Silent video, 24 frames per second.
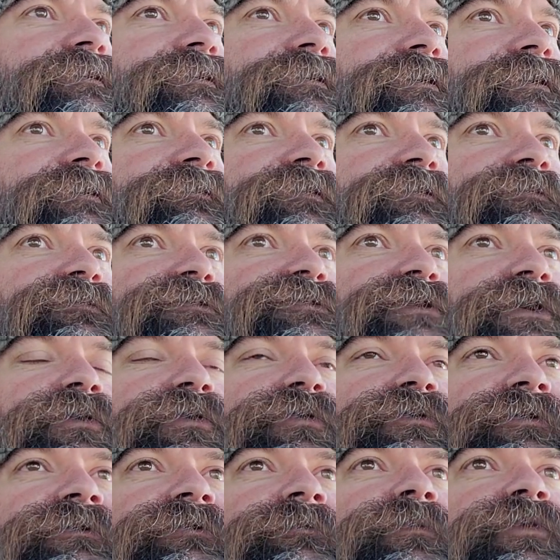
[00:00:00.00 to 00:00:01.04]
If it was
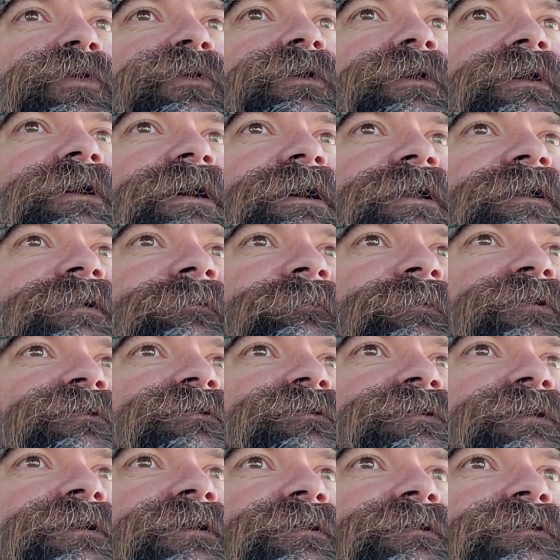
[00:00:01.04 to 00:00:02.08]
cold in the morning, I had to come out
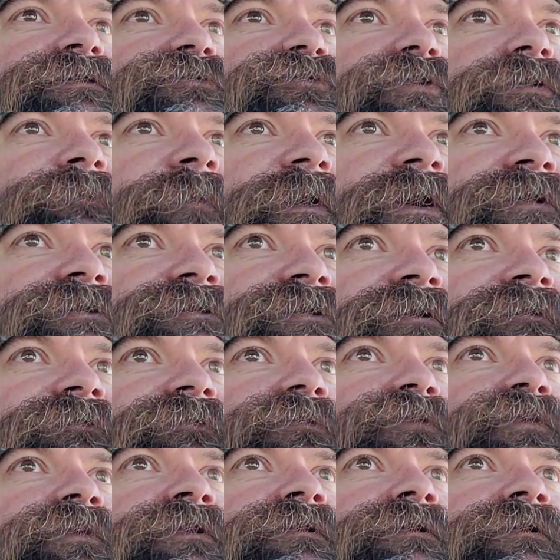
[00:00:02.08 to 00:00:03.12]
and scrape ice off the
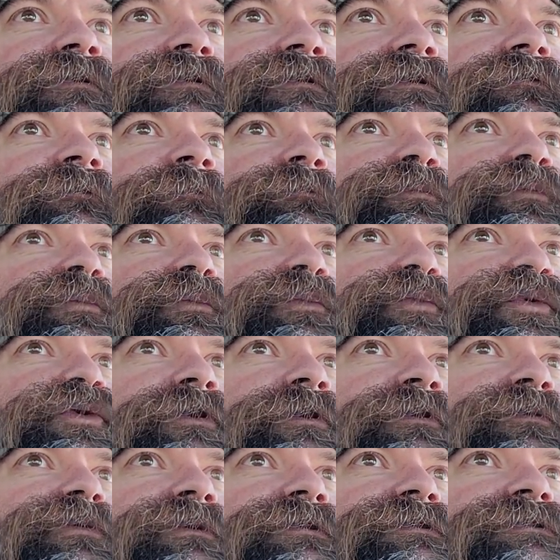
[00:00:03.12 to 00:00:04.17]
window, and if
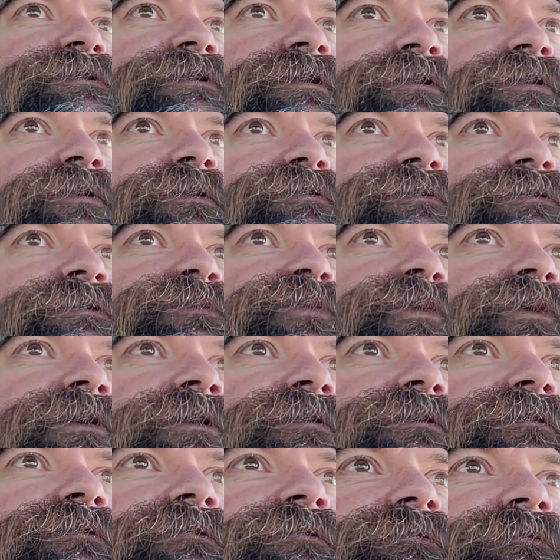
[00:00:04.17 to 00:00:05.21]
Prin was going to go
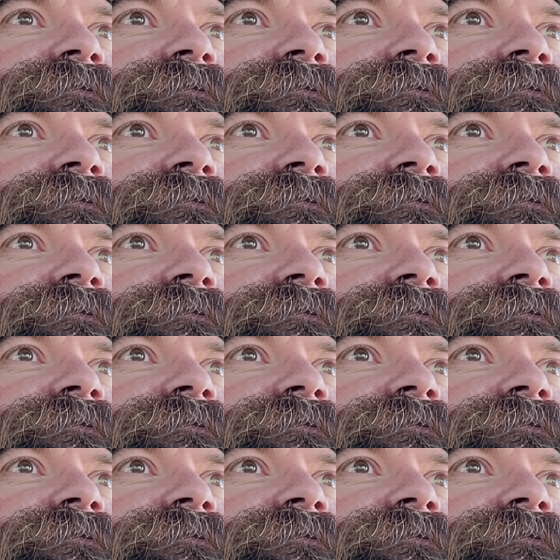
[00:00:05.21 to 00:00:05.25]
somewhere,